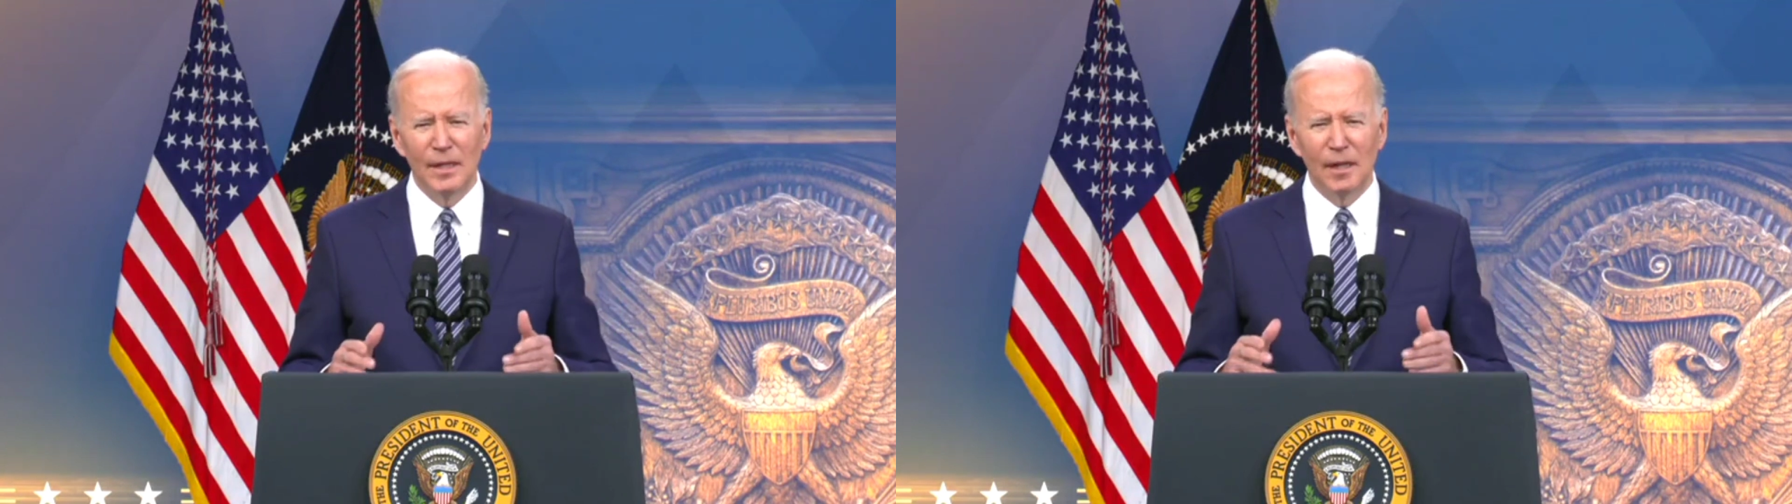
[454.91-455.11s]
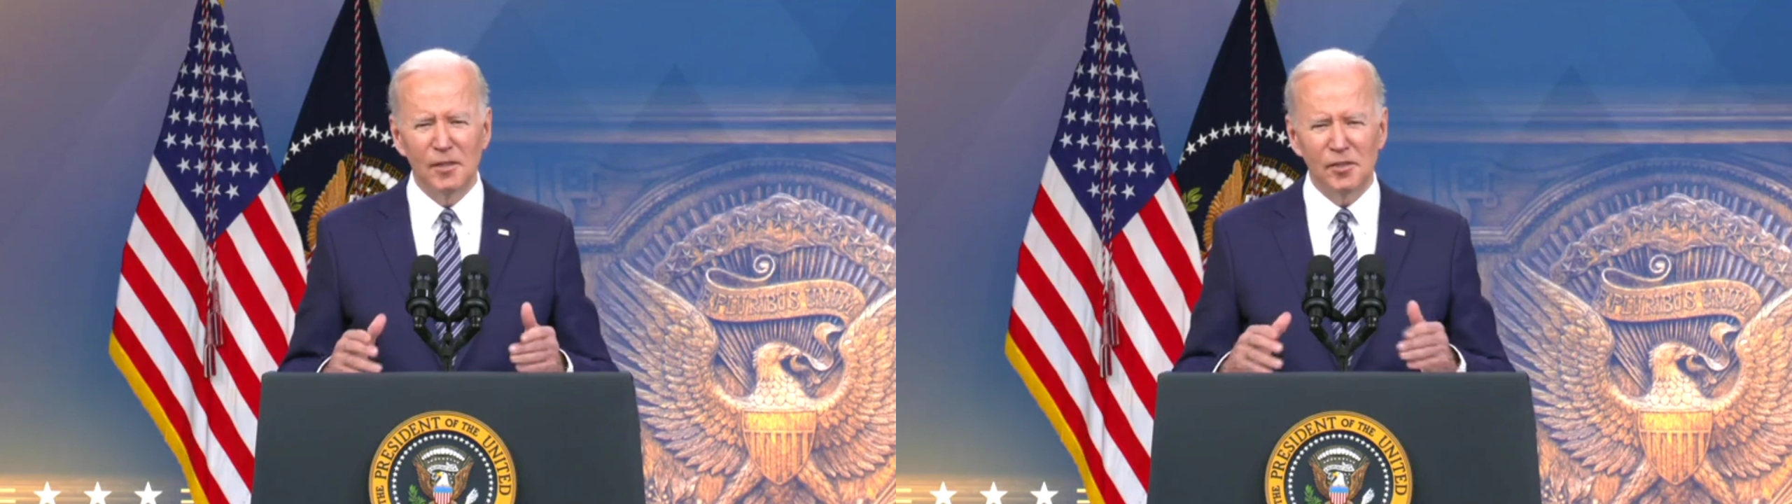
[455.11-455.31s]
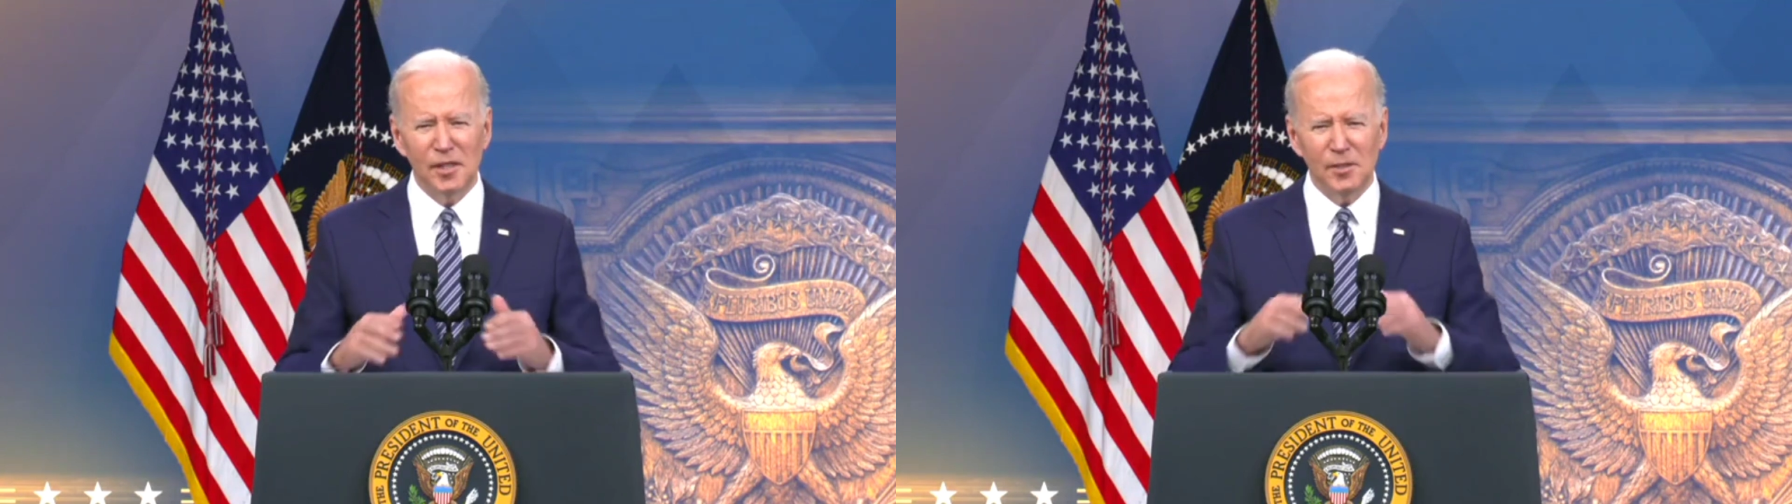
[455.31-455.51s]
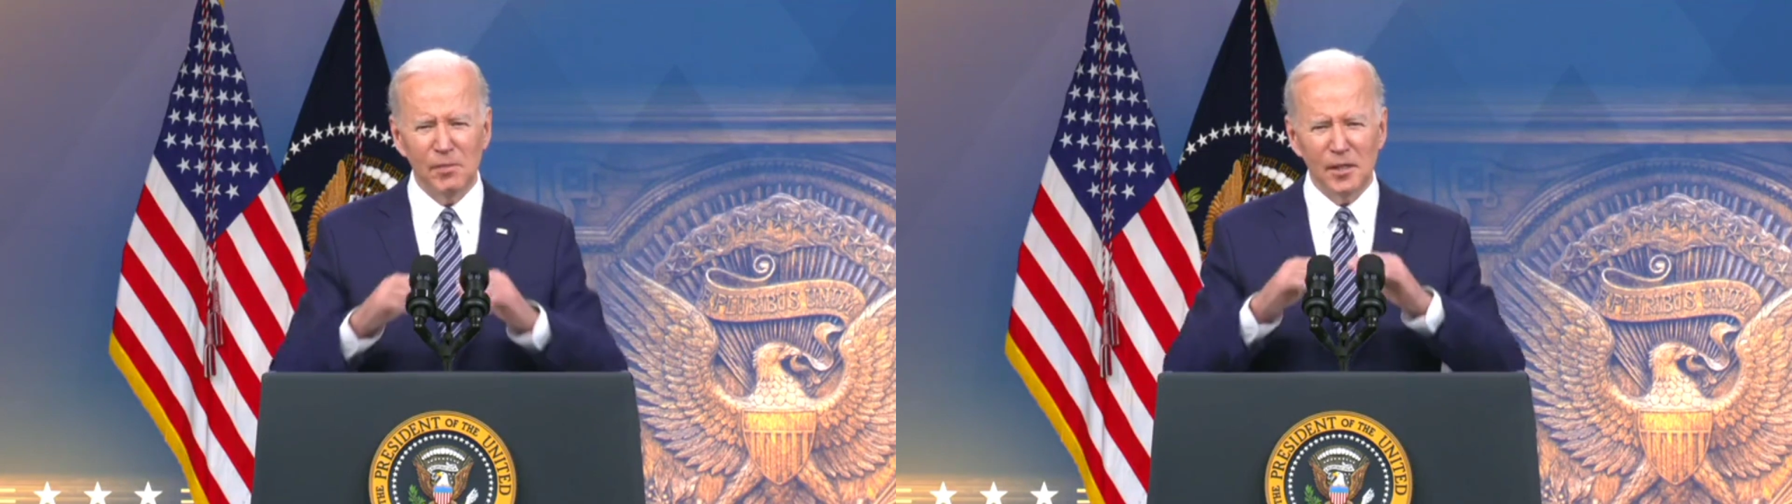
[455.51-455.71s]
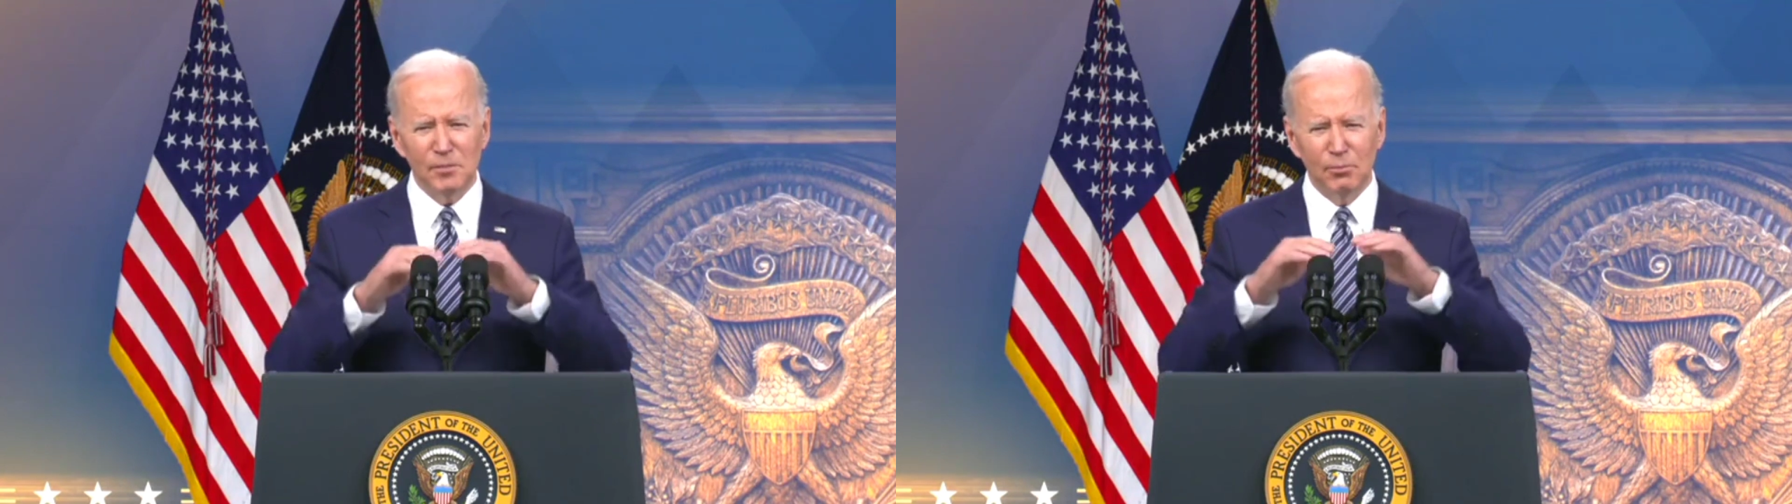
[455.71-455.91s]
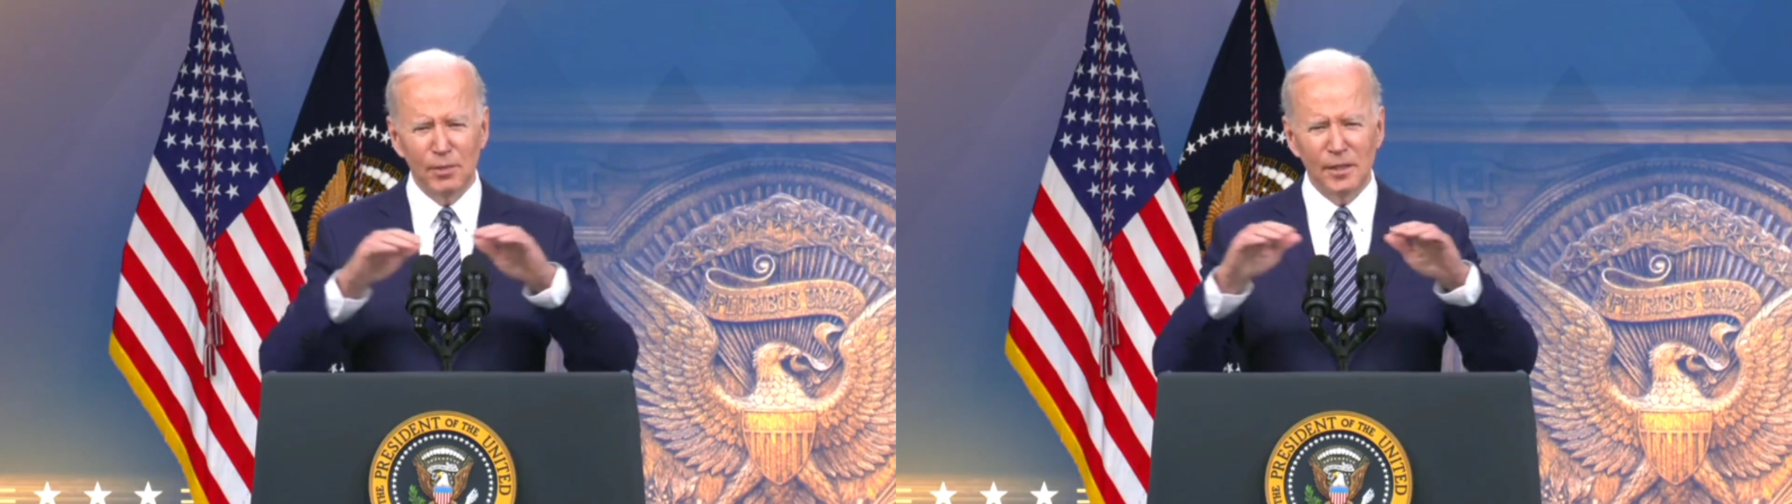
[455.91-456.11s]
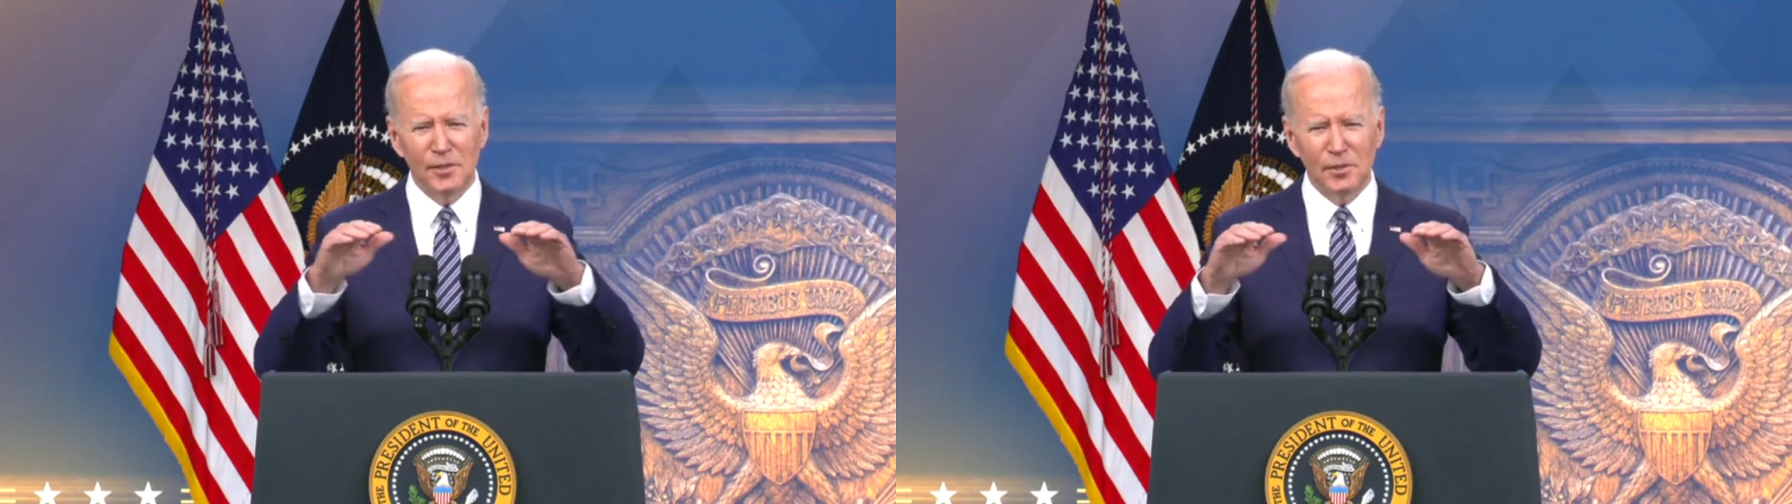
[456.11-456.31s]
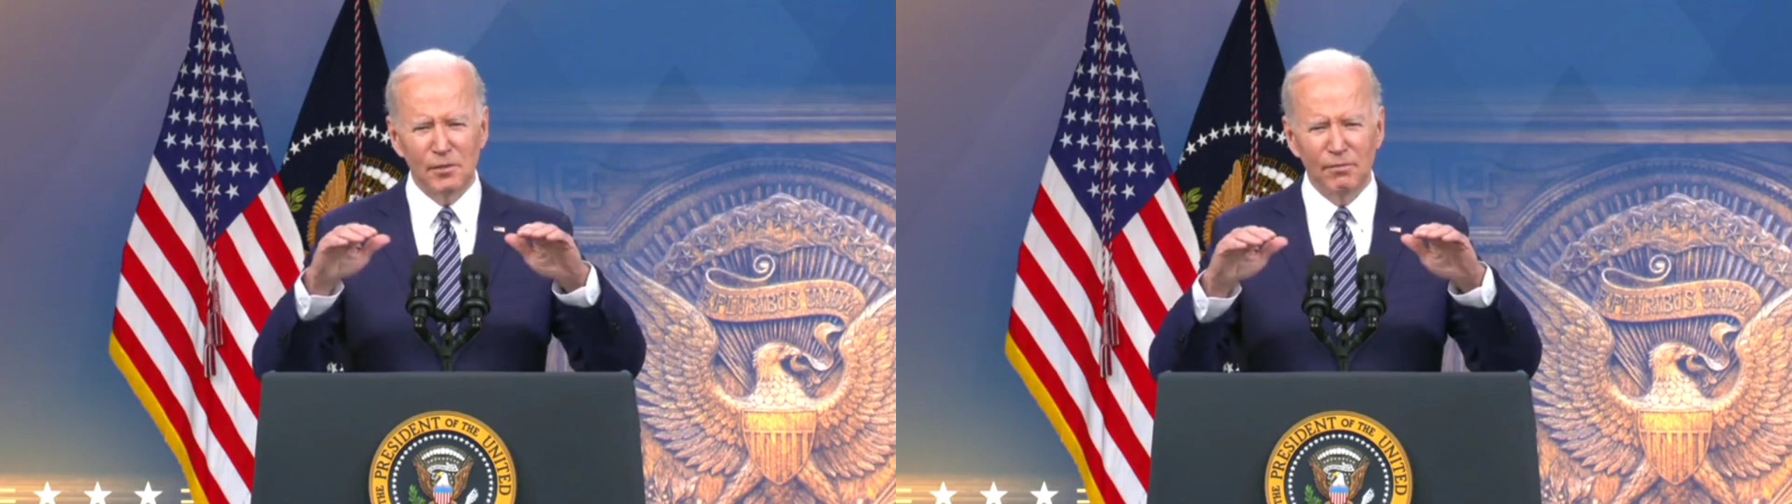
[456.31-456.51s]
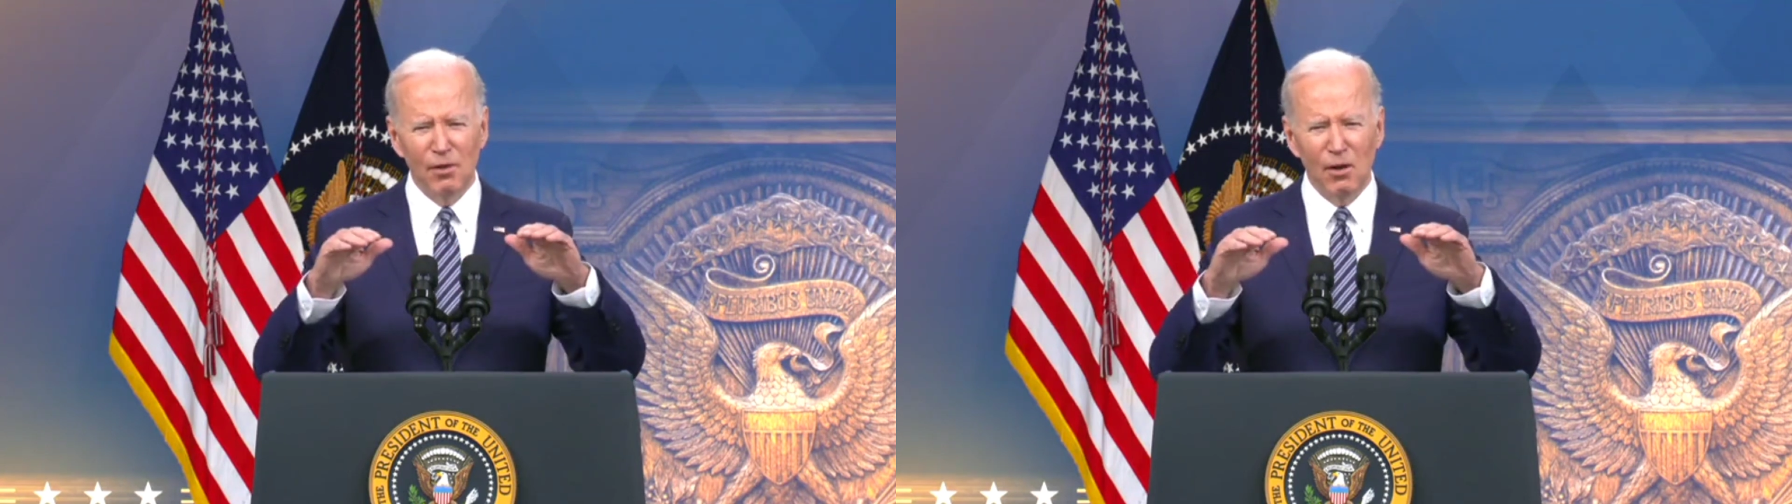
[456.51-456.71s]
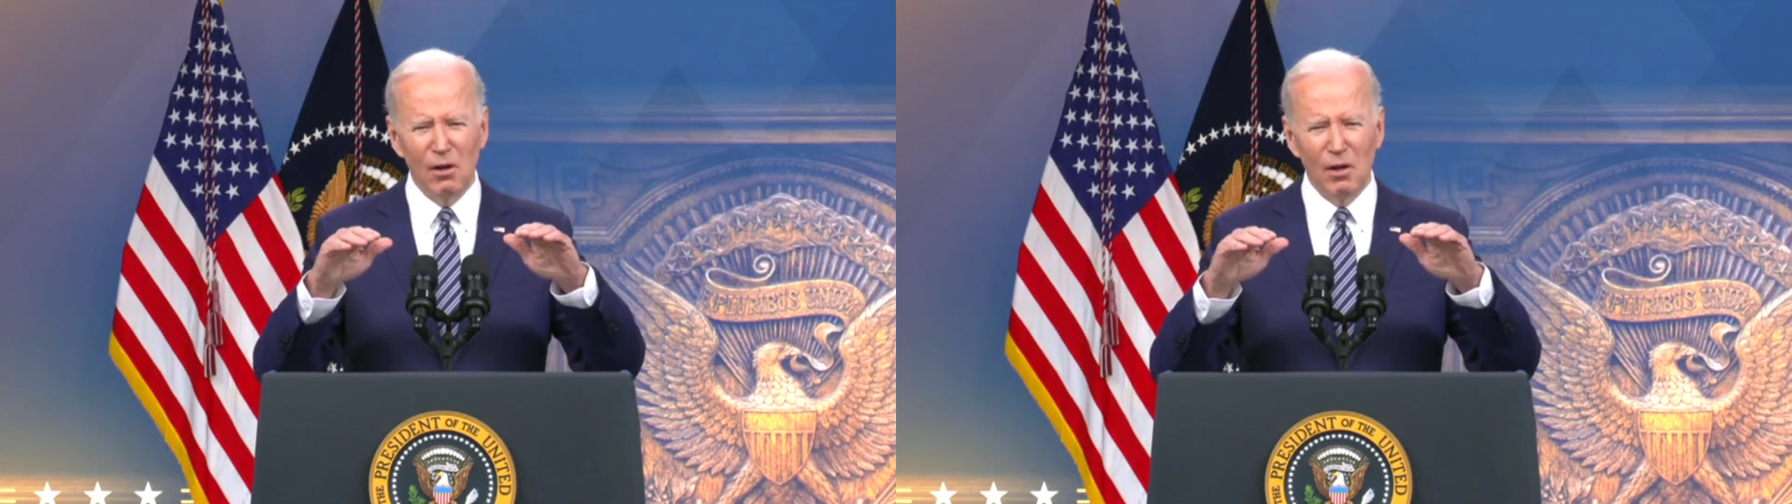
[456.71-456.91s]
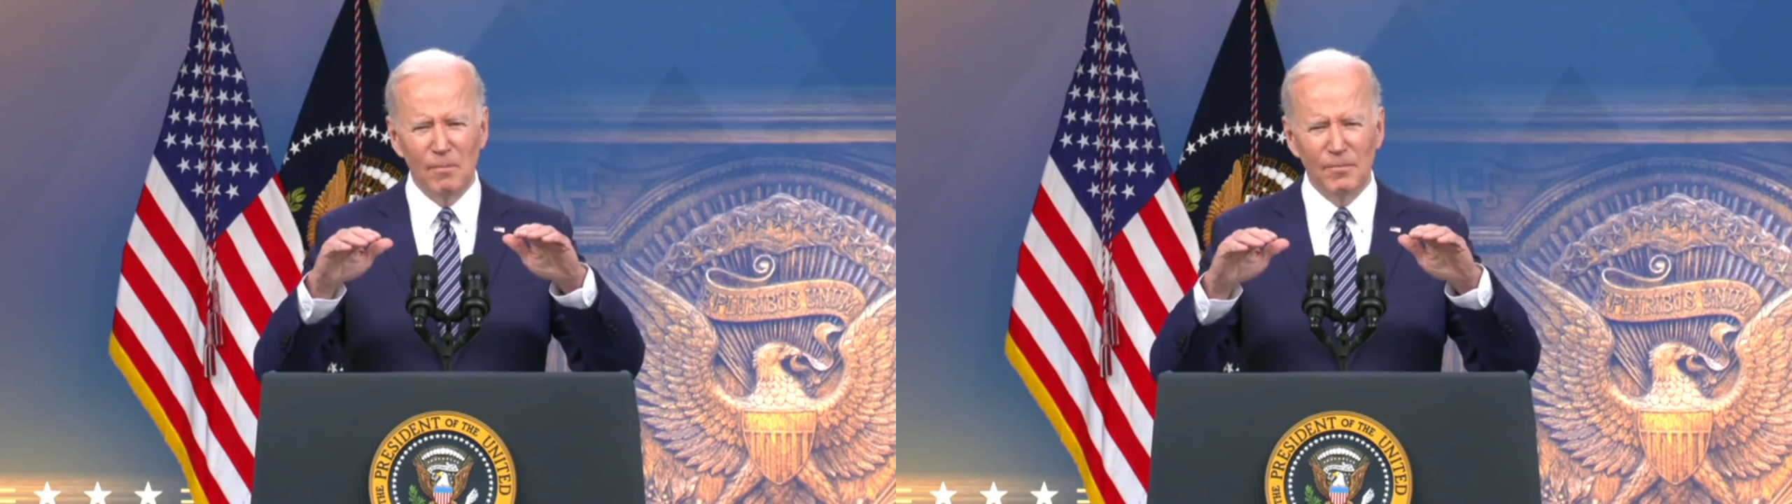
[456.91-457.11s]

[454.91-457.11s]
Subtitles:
a 6-month bridge to the fall.